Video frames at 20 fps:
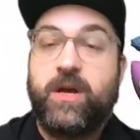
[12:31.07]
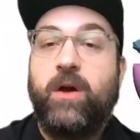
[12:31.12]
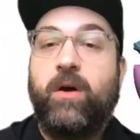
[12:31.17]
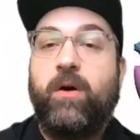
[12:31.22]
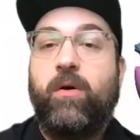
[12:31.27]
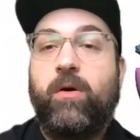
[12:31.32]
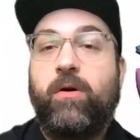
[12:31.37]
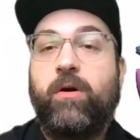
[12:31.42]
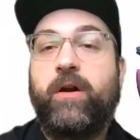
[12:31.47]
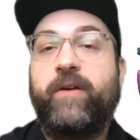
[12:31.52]

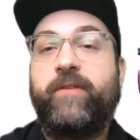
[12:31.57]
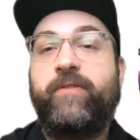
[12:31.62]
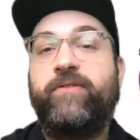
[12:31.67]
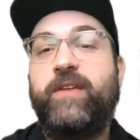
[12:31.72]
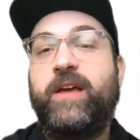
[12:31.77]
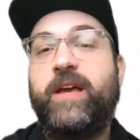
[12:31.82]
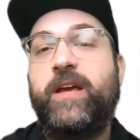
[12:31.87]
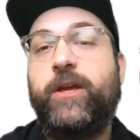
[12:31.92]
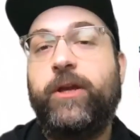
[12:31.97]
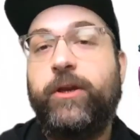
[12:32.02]
or if
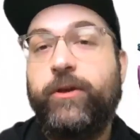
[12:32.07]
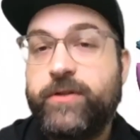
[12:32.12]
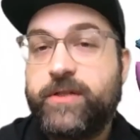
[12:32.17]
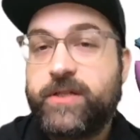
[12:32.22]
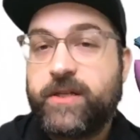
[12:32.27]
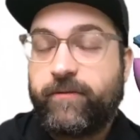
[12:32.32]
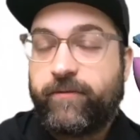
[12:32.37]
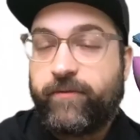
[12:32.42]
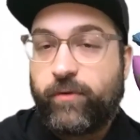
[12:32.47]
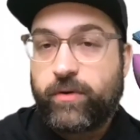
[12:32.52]
they use
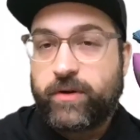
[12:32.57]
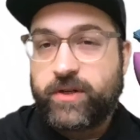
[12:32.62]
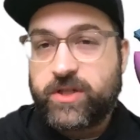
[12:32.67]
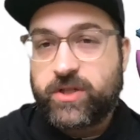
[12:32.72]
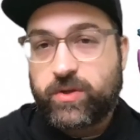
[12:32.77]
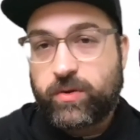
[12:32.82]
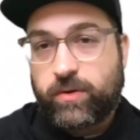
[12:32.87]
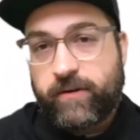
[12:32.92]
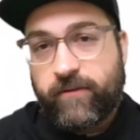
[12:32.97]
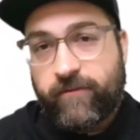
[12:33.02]
it for a
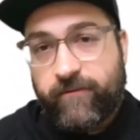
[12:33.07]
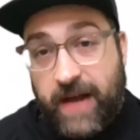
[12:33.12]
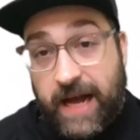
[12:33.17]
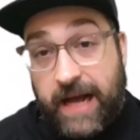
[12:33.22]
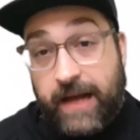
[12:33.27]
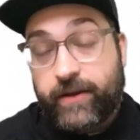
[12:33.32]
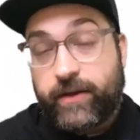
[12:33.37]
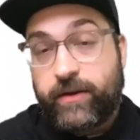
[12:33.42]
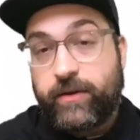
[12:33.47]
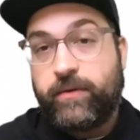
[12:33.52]
store of
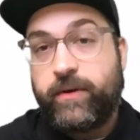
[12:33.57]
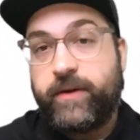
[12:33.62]
value.